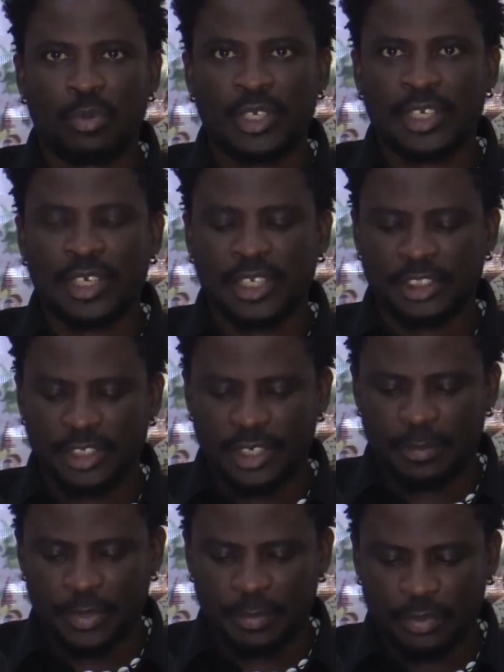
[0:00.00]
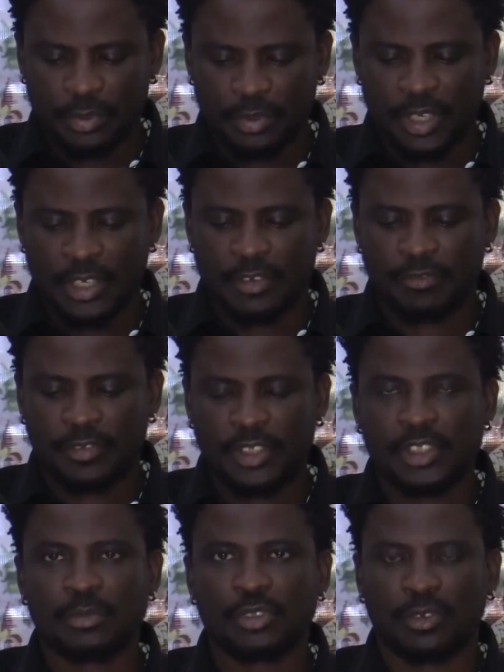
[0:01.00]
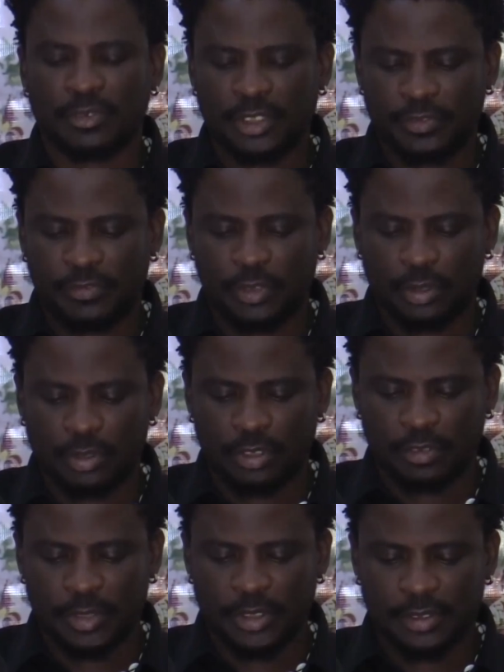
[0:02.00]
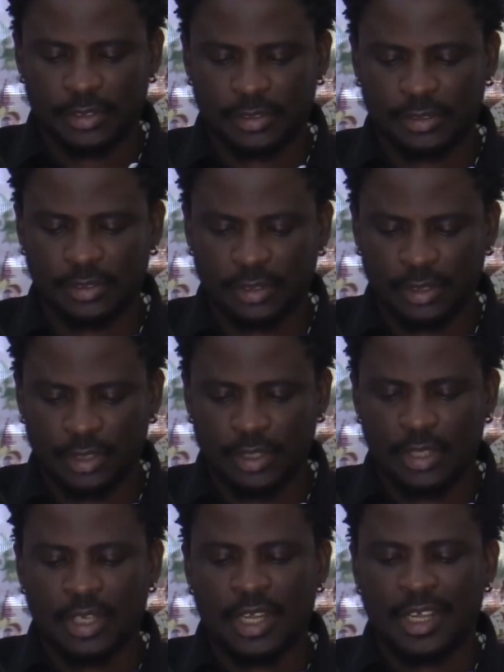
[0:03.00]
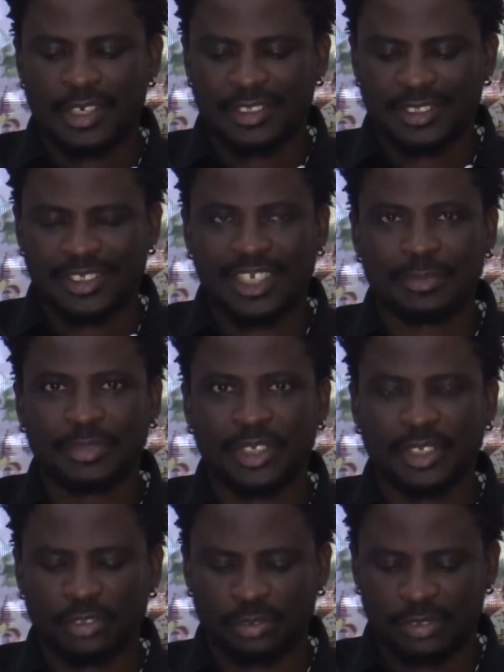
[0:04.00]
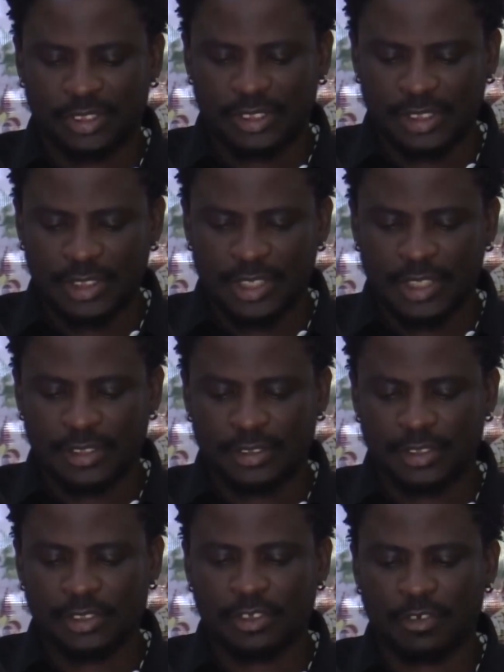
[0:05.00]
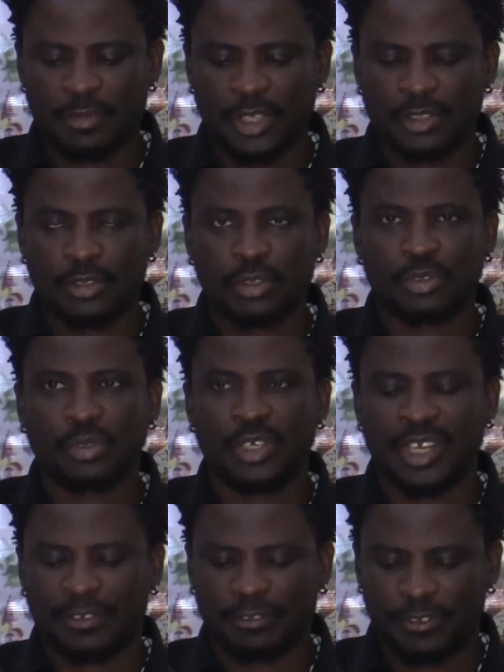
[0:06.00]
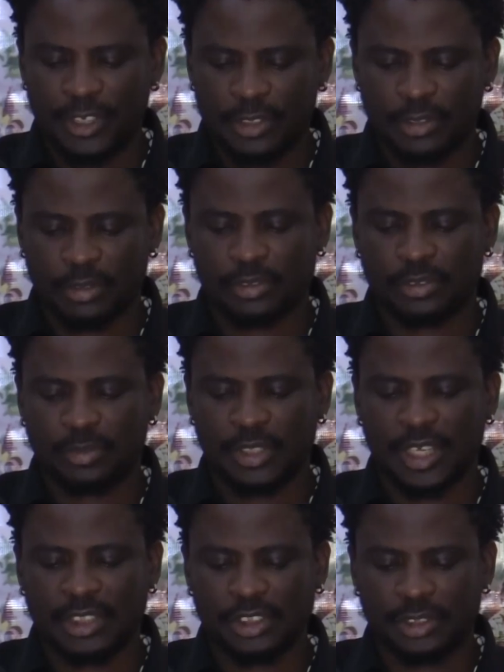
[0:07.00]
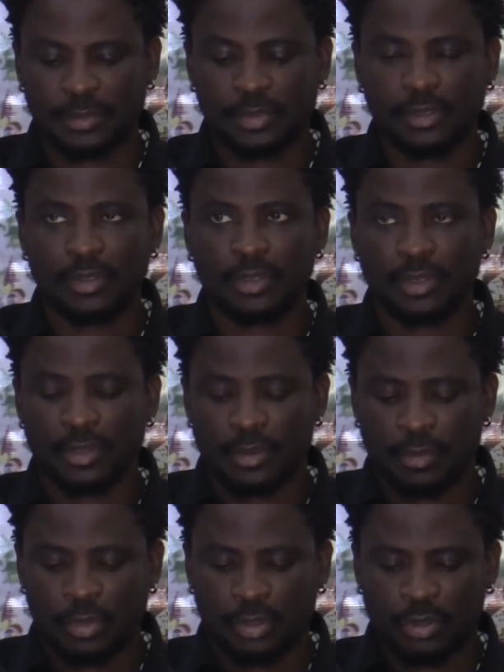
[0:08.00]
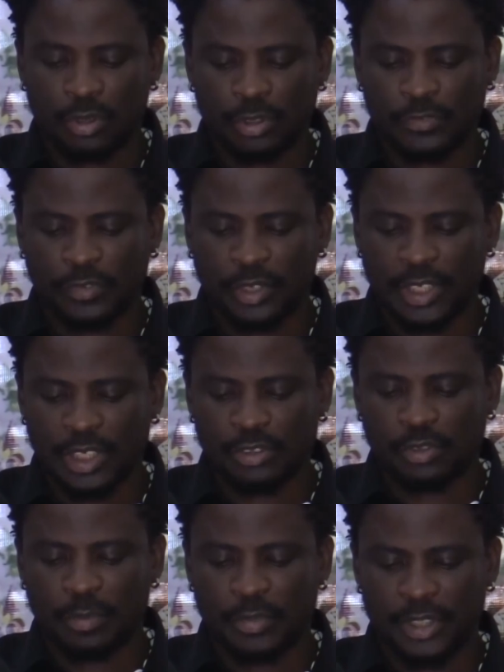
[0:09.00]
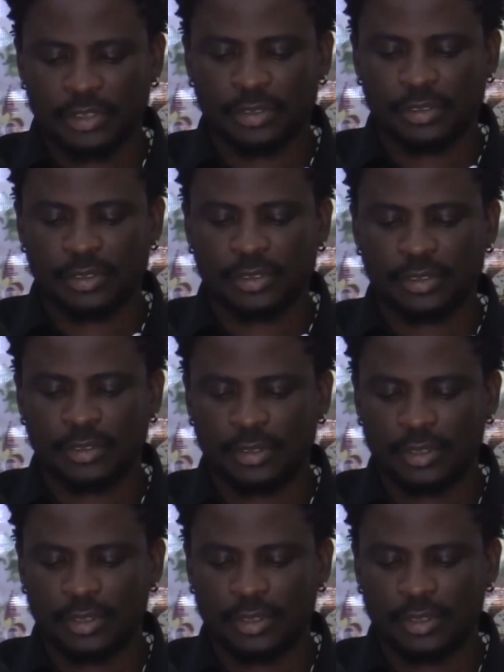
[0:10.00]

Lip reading: We, the Nigerian people, are the victims of this failed government. And it is heartbreaking to see that this government not only afflicts us with hardship, but goes further to oppress us.